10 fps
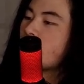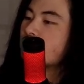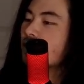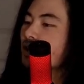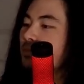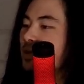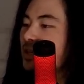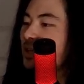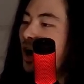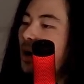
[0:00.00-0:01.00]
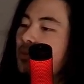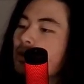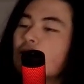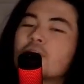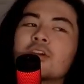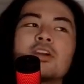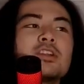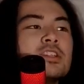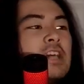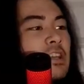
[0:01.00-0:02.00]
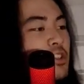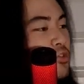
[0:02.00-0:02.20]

is going to be hopping over to Doctor